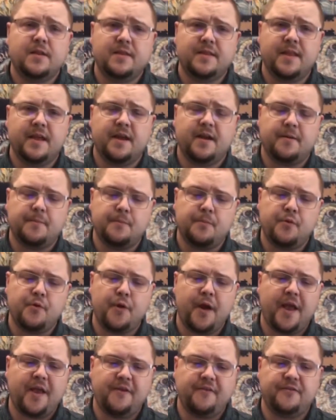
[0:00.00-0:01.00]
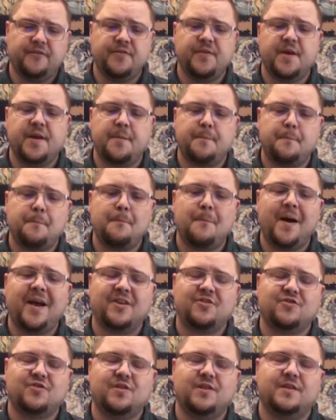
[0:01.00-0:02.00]
they're brave, they're
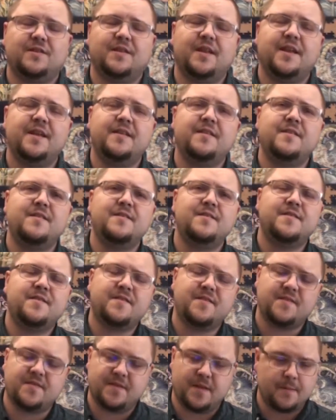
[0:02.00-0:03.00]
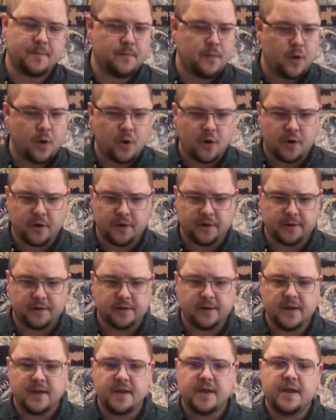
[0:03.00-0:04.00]
passionate and
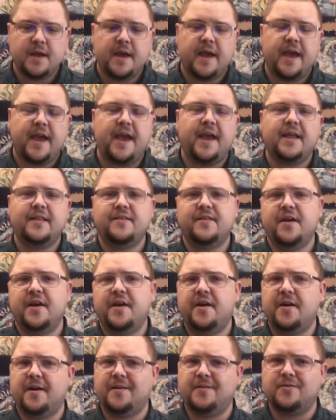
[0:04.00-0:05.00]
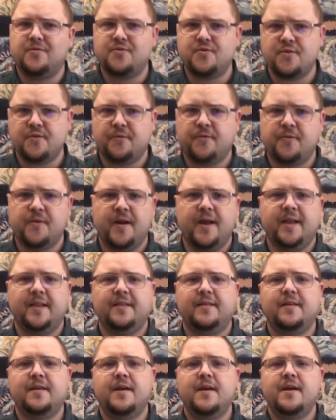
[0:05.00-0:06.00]
stubborn, and they're a true friend.
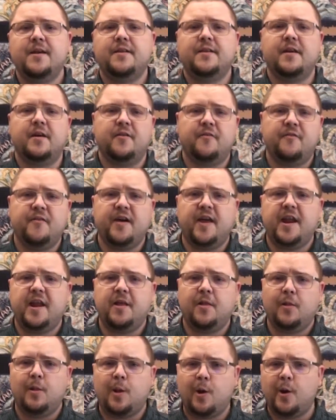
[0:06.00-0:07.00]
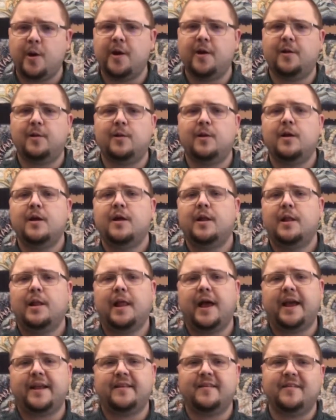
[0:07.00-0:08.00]
They're very loyal.
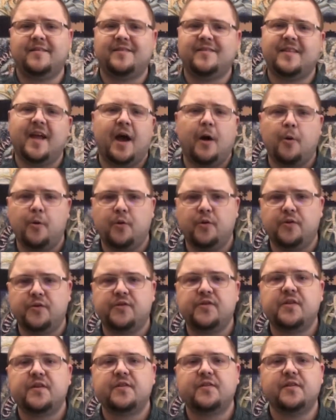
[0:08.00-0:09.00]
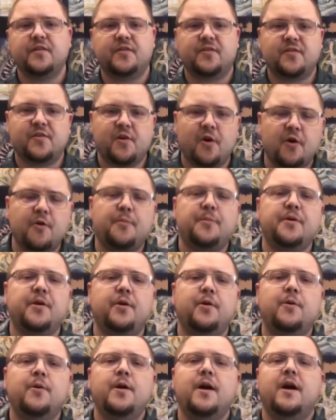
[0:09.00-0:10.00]
Like the Taurus, the
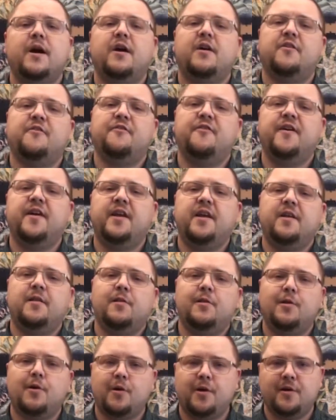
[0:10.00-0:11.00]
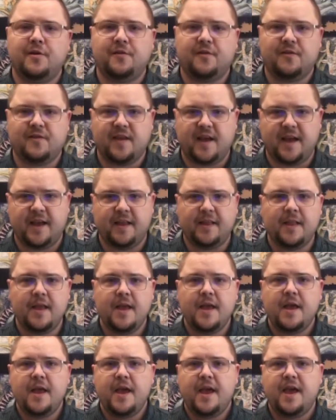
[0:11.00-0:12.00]
Scorpio are very loyal sign
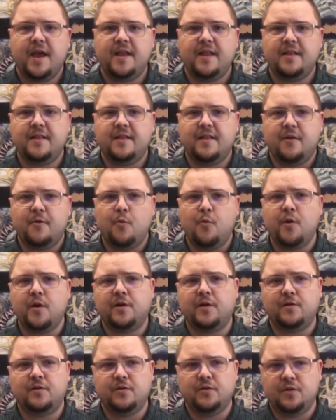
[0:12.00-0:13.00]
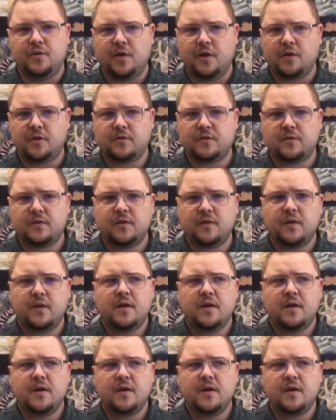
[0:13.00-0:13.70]
and will not